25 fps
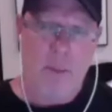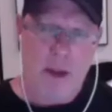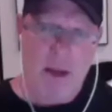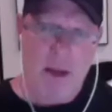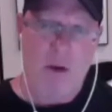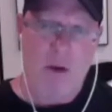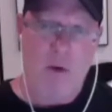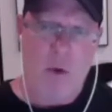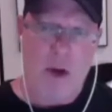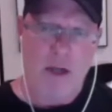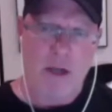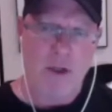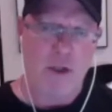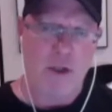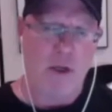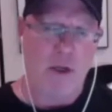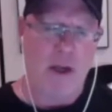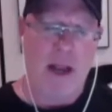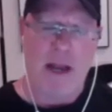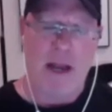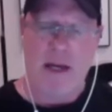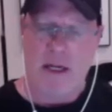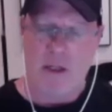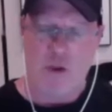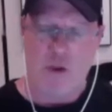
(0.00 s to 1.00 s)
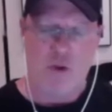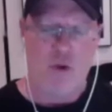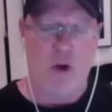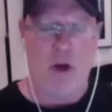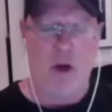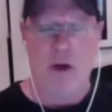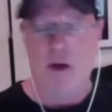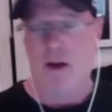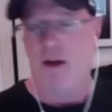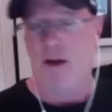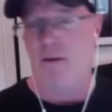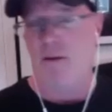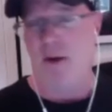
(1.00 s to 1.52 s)
question, Eddie
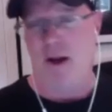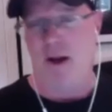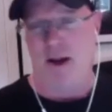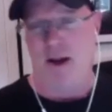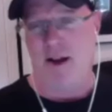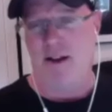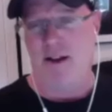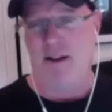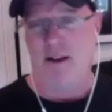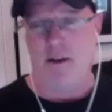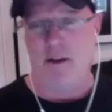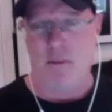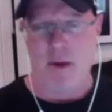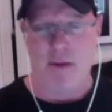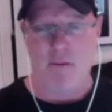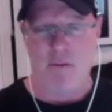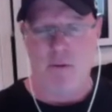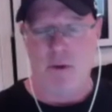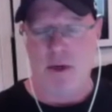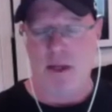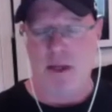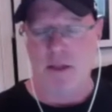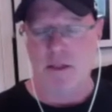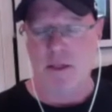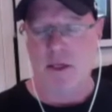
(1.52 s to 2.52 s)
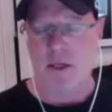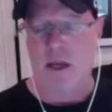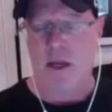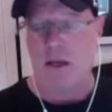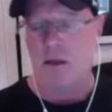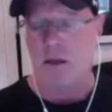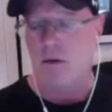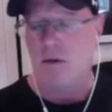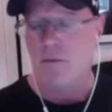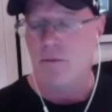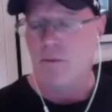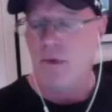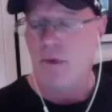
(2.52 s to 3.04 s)
Trunk, come on, everyone gets together.
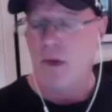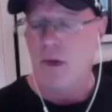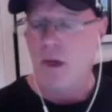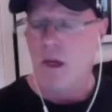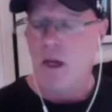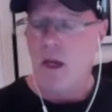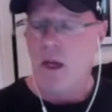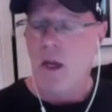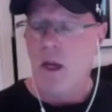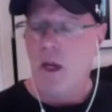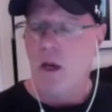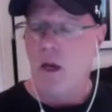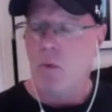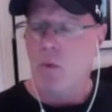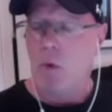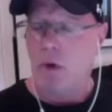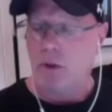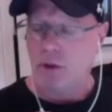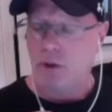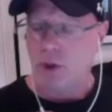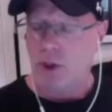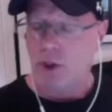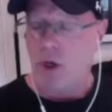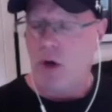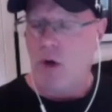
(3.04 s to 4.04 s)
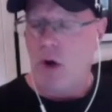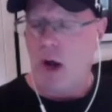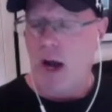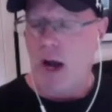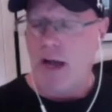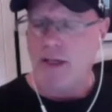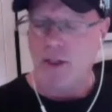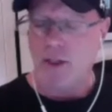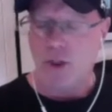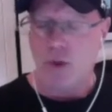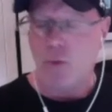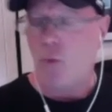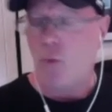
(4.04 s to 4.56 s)
Well, Joe, I
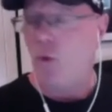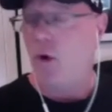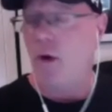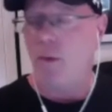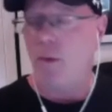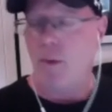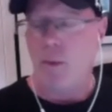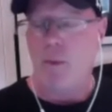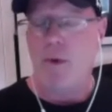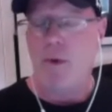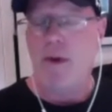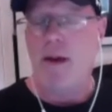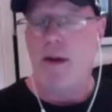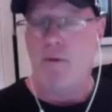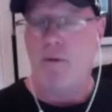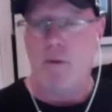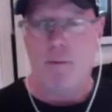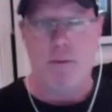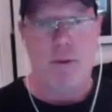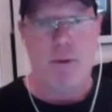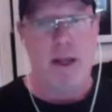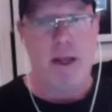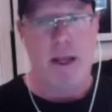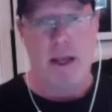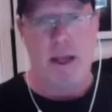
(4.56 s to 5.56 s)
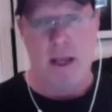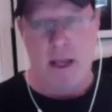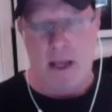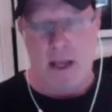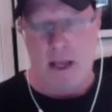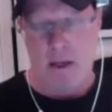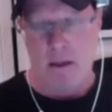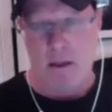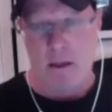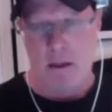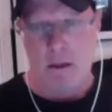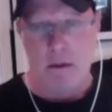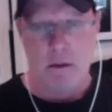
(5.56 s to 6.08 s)
swore we would never play
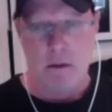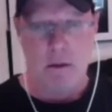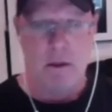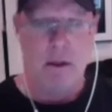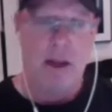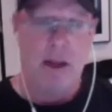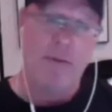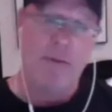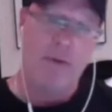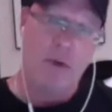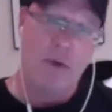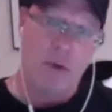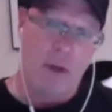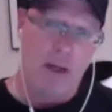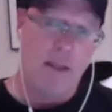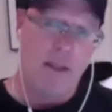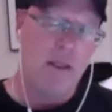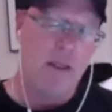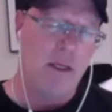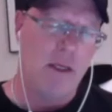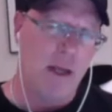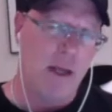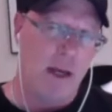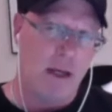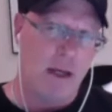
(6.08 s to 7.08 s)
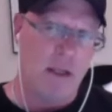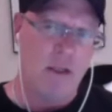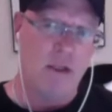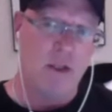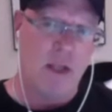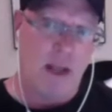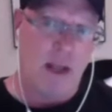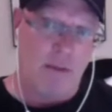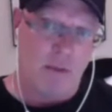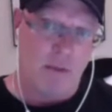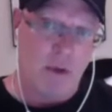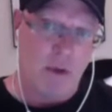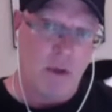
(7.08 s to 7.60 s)
again after
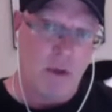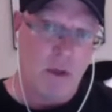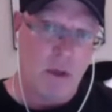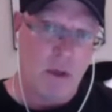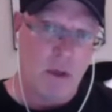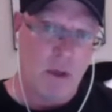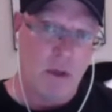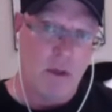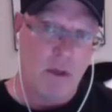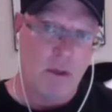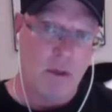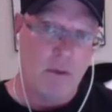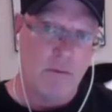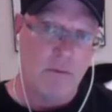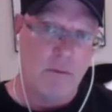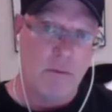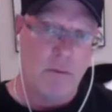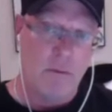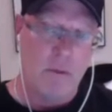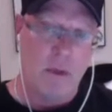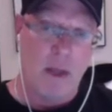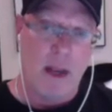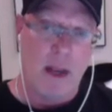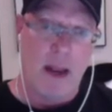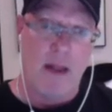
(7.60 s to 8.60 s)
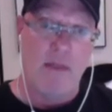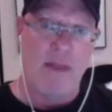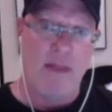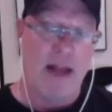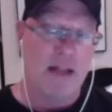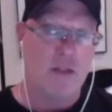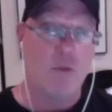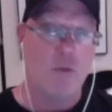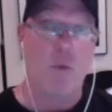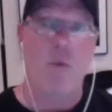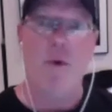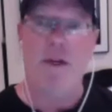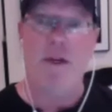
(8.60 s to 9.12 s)
1987. And
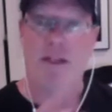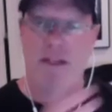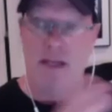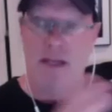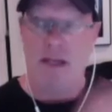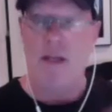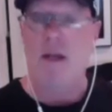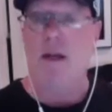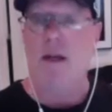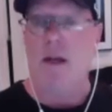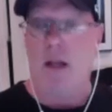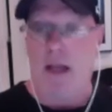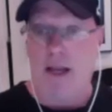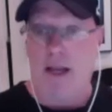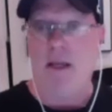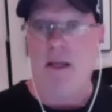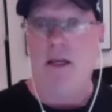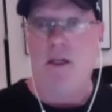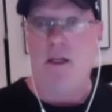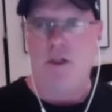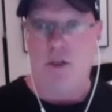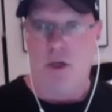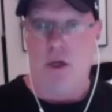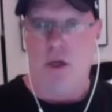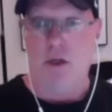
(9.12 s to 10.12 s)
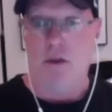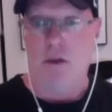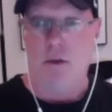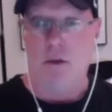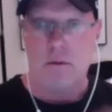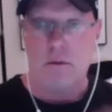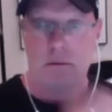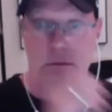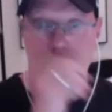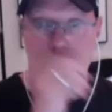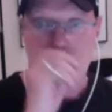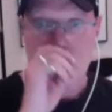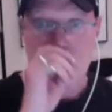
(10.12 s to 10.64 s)
that's when we didn't like each other.
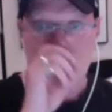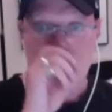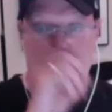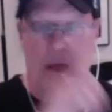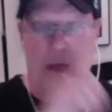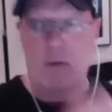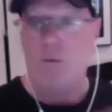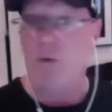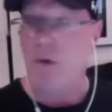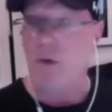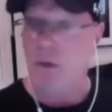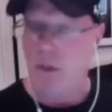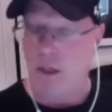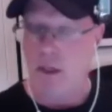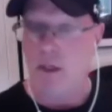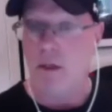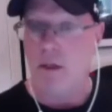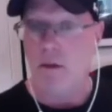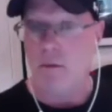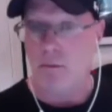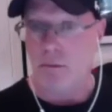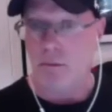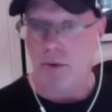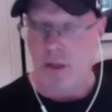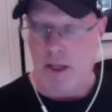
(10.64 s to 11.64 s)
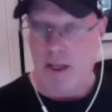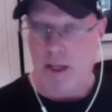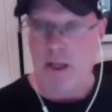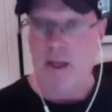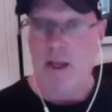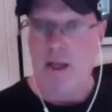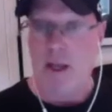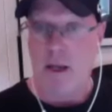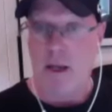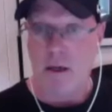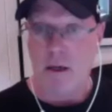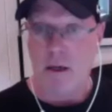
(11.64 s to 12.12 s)
And we did play again.